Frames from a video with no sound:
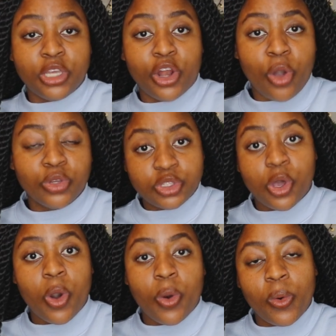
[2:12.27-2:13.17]
you know,
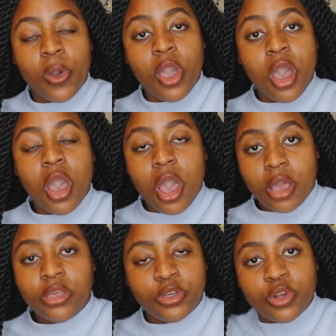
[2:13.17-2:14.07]
so,
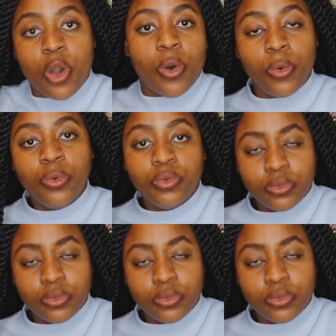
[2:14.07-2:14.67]
you know,